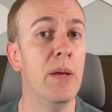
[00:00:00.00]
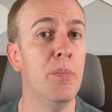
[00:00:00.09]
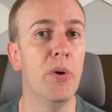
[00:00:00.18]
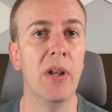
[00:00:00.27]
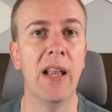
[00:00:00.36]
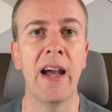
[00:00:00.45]

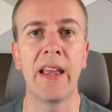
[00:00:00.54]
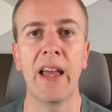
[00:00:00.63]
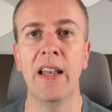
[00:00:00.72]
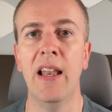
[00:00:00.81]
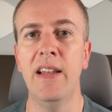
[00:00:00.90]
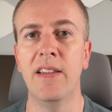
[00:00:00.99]
input lag
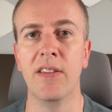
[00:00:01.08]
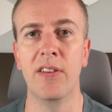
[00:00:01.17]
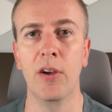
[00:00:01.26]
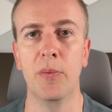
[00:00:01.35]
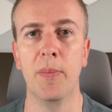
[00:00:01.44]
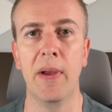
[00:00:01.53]
and latency
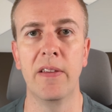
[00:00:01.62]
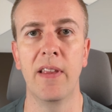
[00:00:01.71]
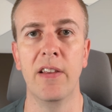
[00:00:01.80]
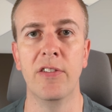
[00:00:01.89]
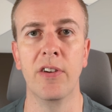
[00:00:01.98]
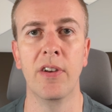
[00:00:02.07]

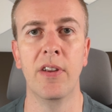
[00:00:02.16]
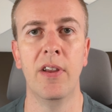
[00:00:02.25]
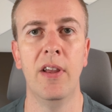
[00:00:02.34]
optimization.